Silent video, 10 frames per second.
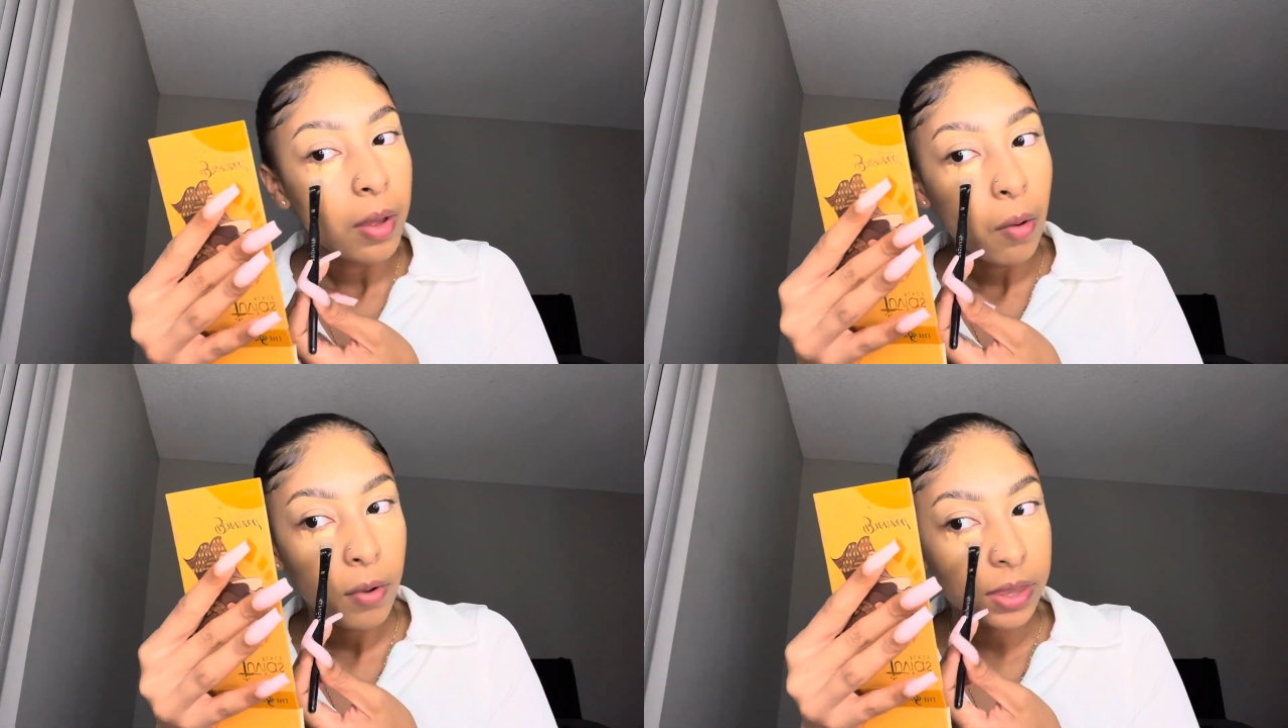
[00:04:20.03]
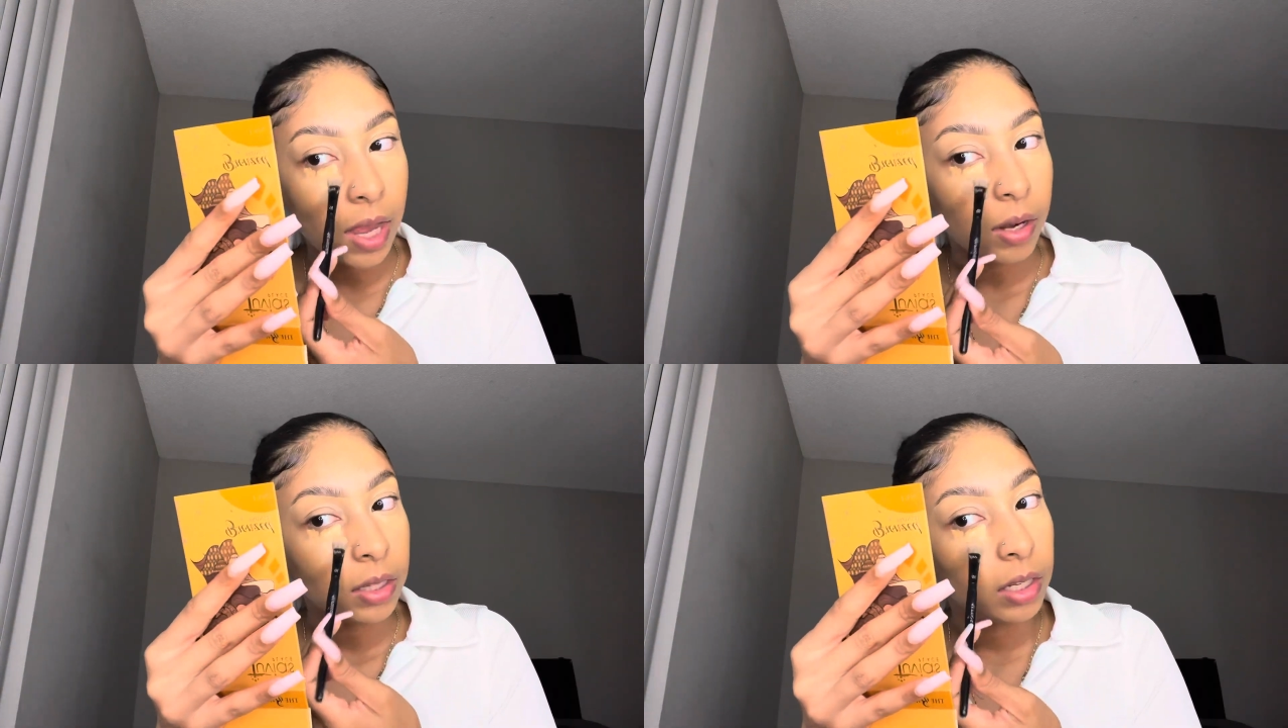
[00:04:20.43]

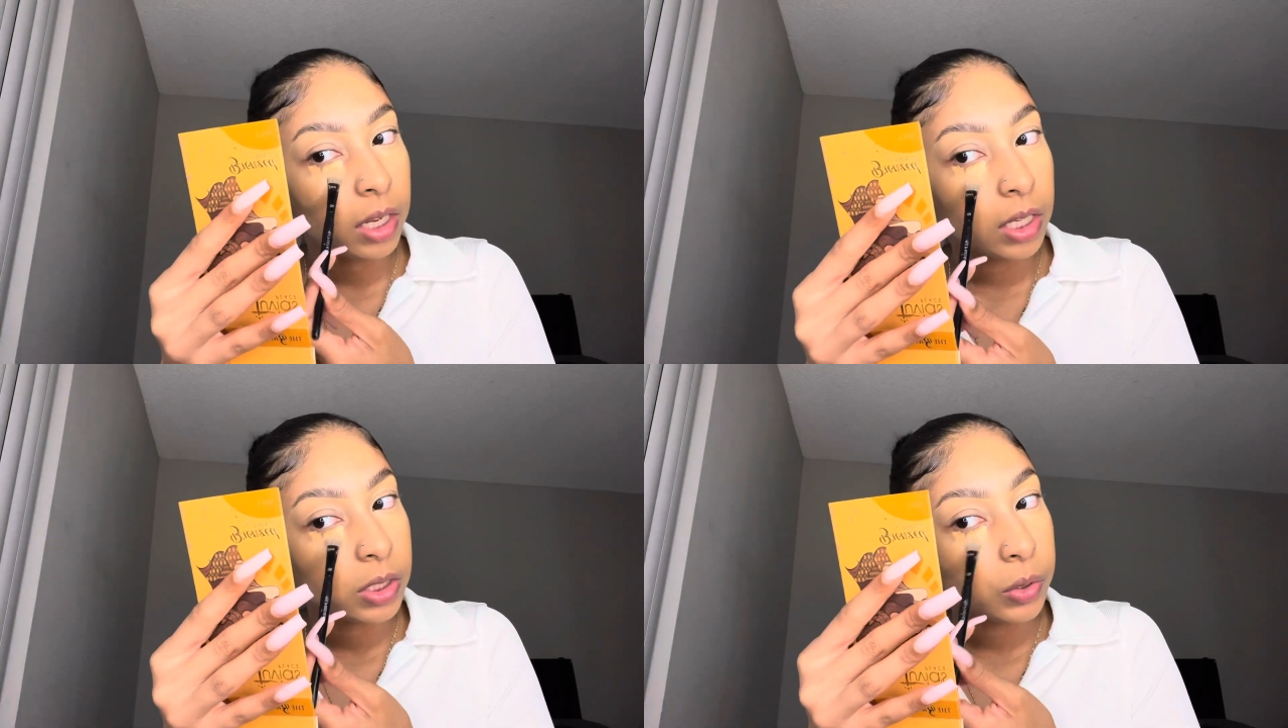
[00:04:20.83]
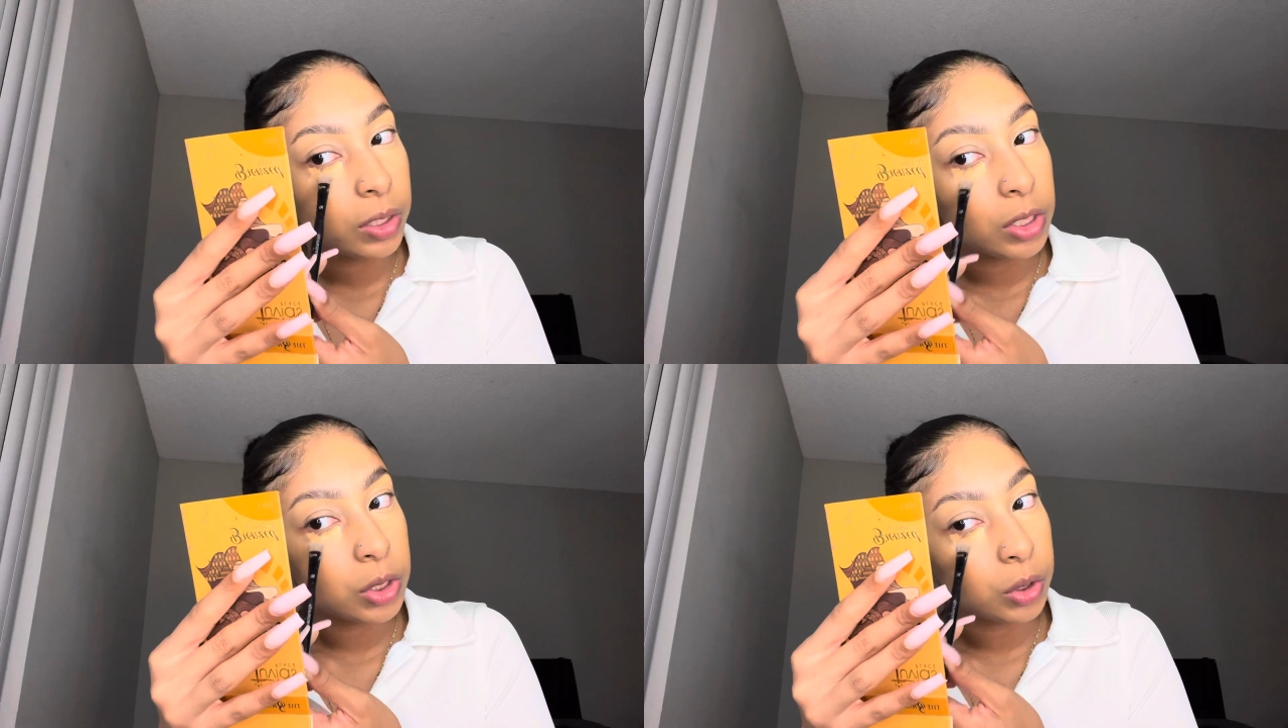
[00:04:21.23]
without it looking too
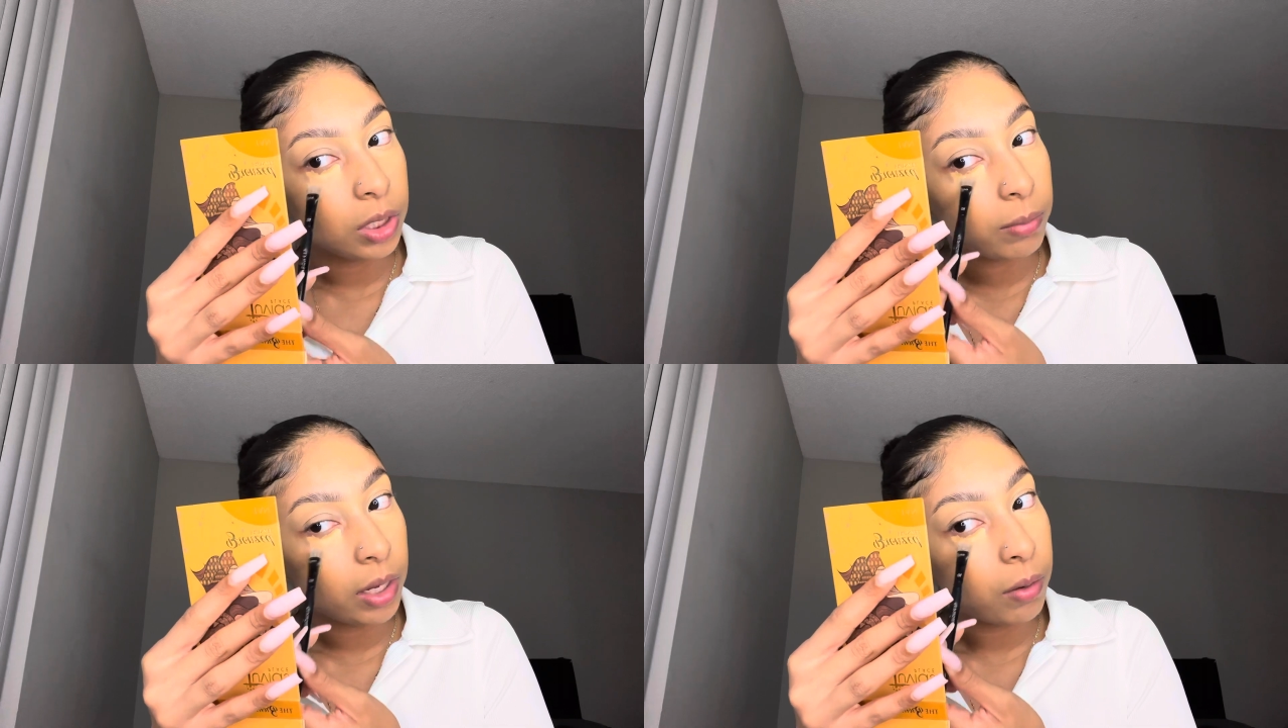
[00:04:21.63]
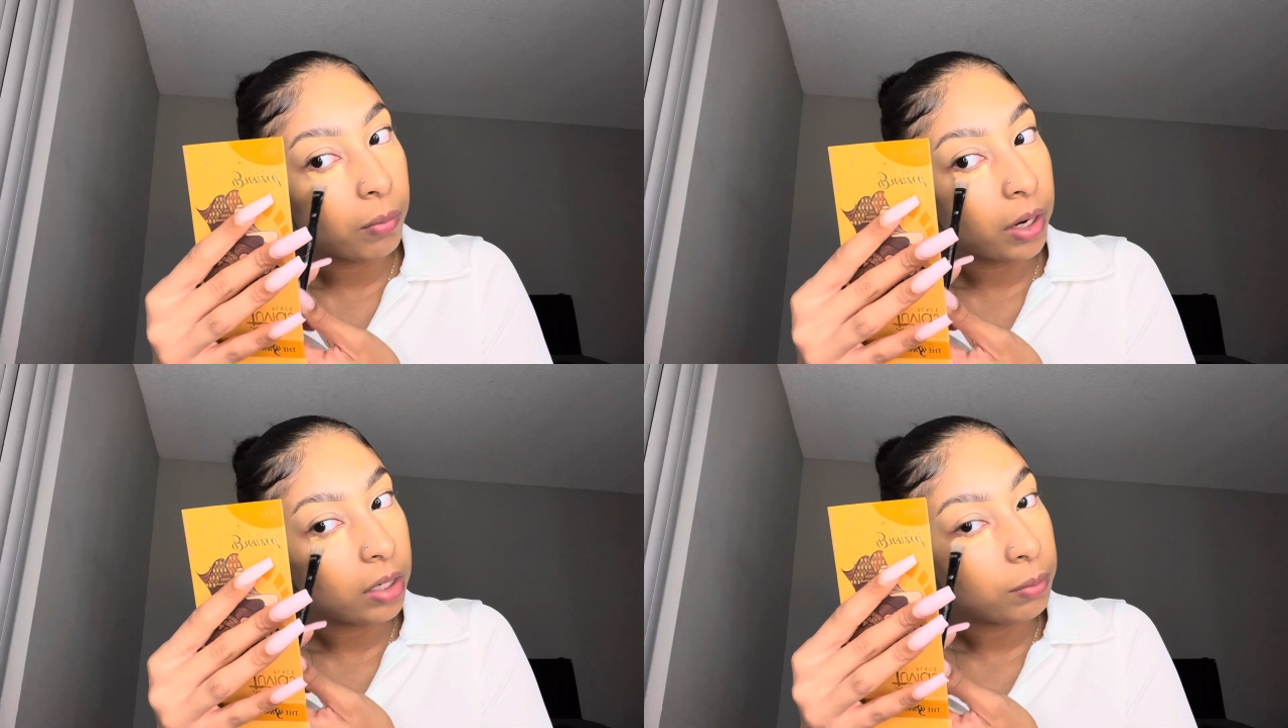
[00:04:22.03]
extreme like I'm
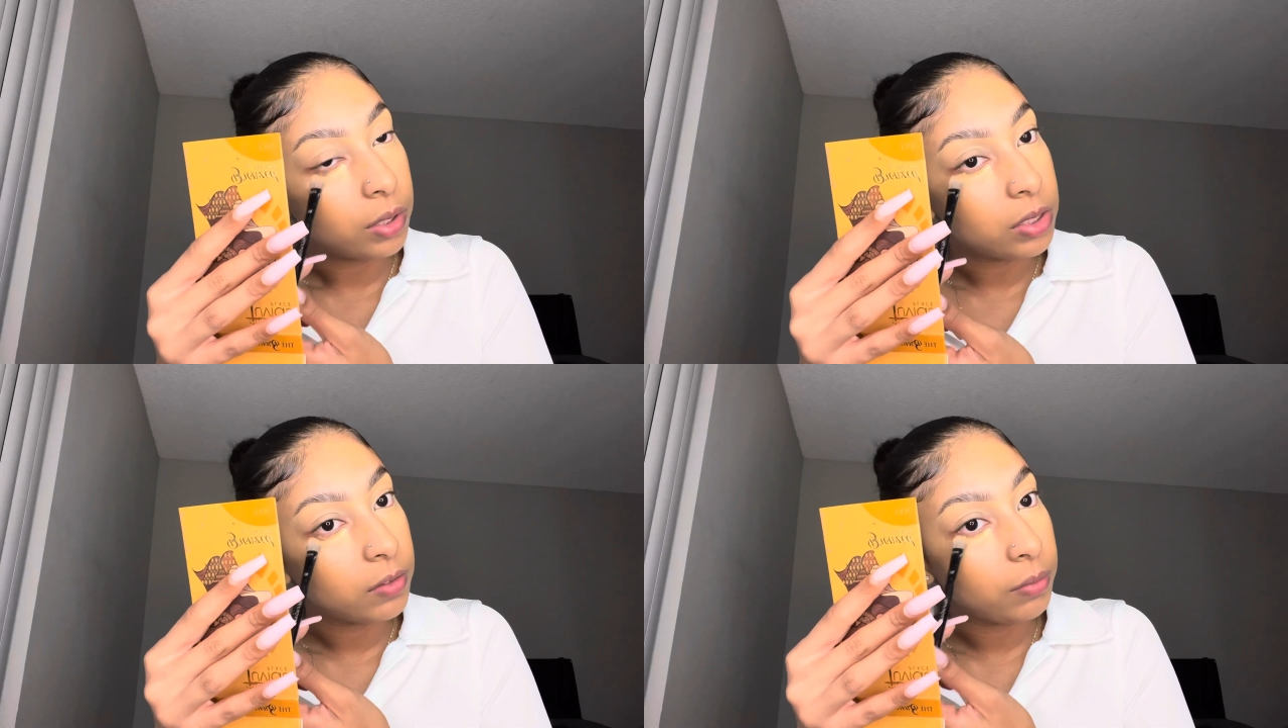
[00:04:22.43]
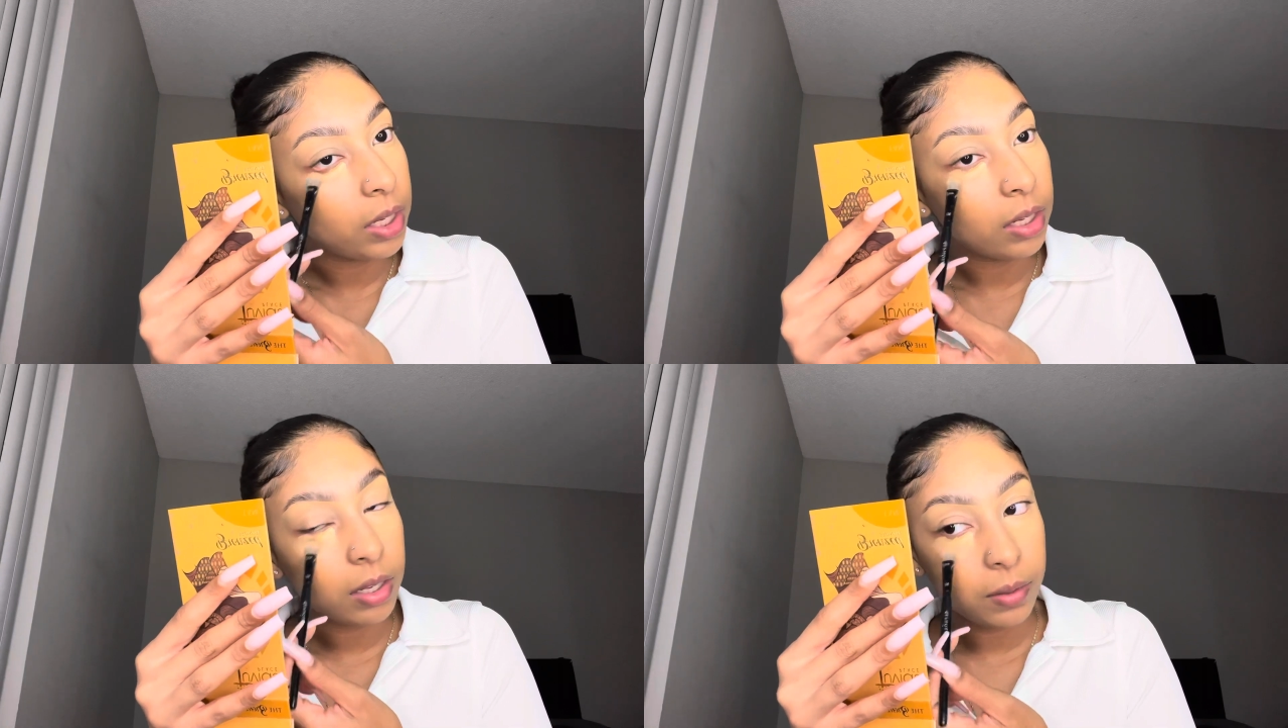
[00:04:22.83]
wearing a bunch of
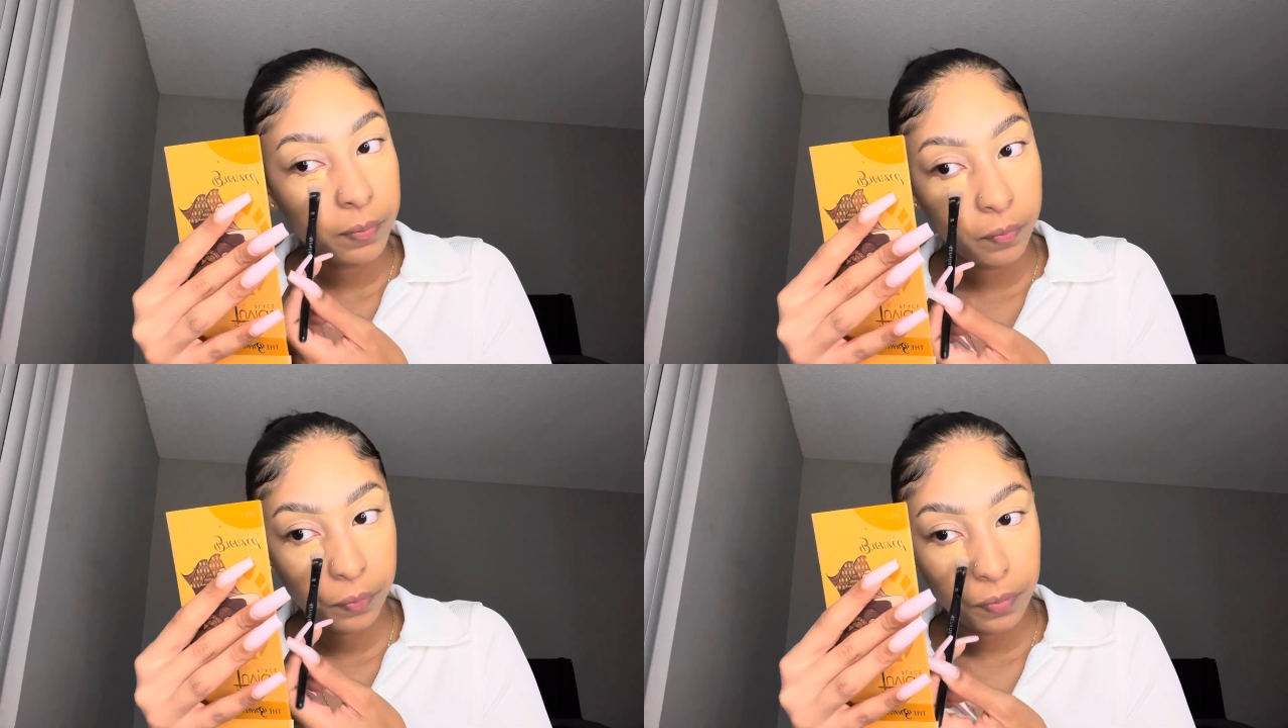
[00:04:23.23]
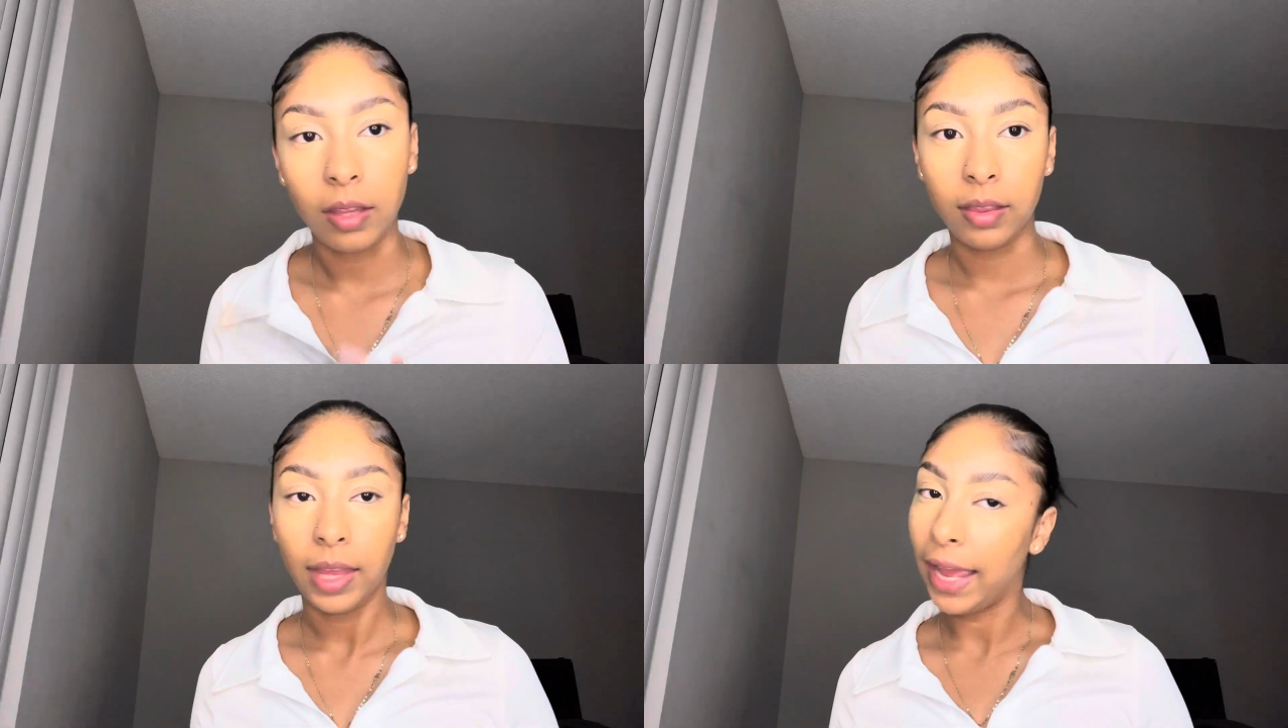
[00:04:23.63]
makeup.
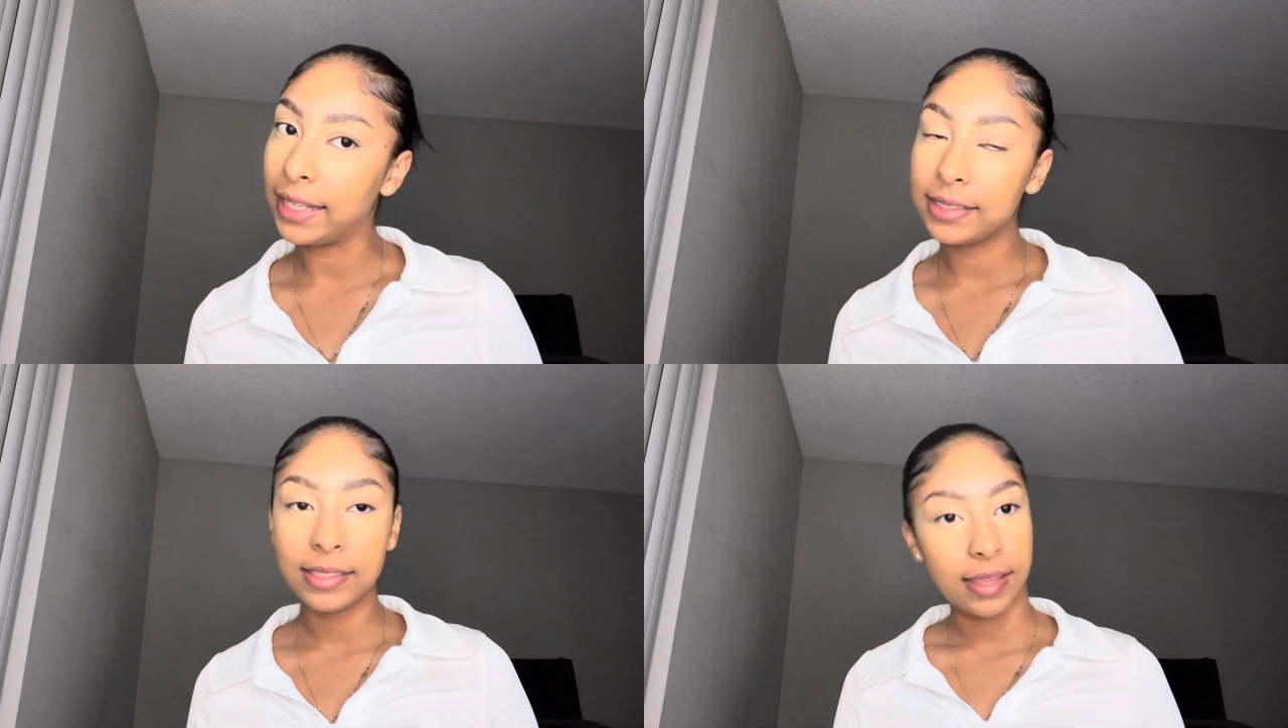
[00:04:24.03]
And that's